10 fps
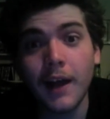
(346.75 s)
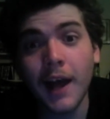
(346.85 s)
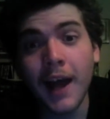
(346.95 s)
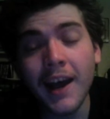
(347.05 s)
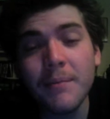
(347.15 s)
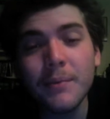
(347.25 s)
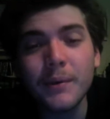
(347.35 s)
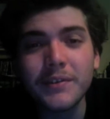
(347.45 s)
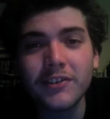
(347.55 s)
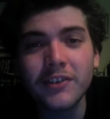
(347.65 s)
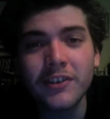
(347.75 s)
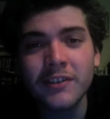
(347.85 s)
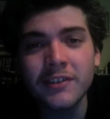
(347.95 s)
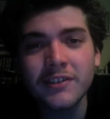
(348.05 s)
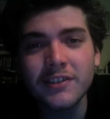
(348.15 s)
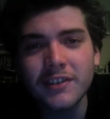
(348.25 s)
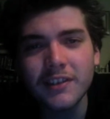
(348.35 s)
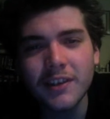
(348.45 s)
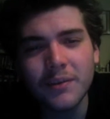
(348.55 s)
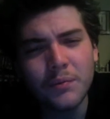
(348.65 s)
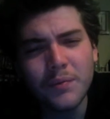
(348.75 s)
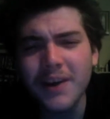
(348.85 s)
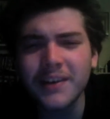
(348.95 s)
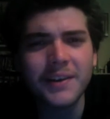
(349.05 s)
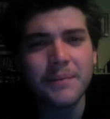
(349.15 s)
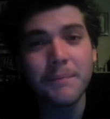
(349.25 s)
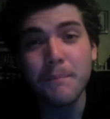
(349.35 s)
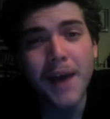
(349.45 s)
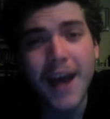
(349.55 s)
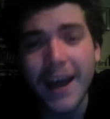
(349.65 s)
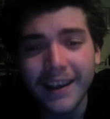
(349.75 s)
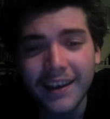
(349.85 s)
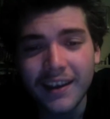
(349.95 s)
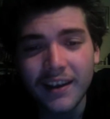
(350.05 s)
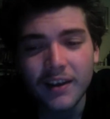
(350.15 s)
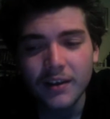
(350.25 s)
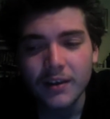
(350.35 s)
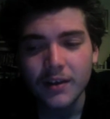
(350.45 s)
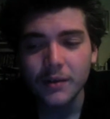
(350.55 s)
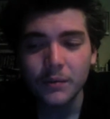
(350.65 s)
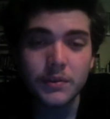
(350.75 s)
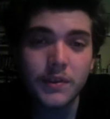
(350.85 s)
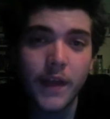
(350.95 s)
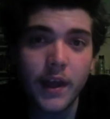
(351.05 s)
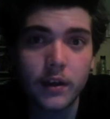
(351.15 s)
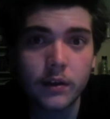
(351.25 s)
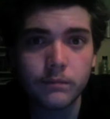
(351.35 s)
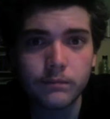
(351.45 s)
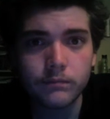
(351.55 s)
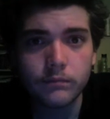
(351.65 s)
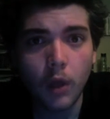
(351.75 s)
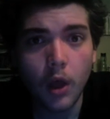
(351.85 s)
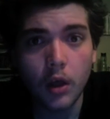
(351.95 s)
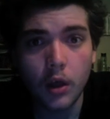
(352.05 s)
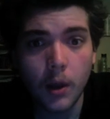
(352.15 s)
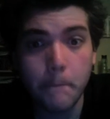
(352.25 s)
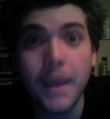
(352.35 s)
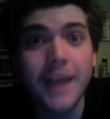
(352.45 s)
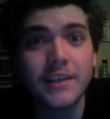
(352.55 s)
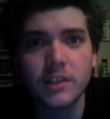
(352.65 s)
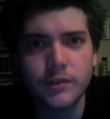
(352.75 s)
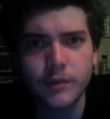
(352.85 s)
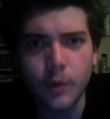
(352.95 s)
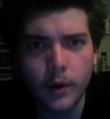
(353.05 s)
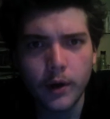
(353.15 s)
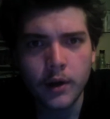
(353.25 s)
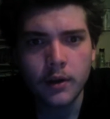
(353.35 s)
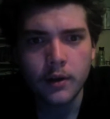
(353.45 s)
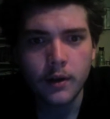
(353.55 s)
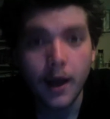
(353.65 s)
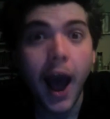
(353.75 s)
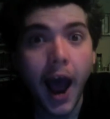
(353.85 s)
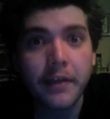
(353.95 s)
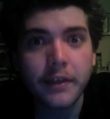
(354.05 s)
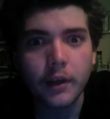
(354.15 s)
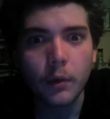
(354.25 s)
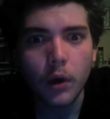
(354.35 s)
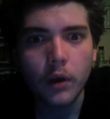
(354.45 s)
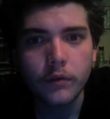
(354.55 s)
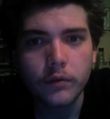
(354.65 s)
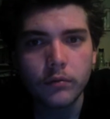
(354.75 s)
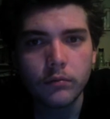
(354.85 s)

Hi, boys and girls, and welcome back. Wasn't that an amazing story? I think it was.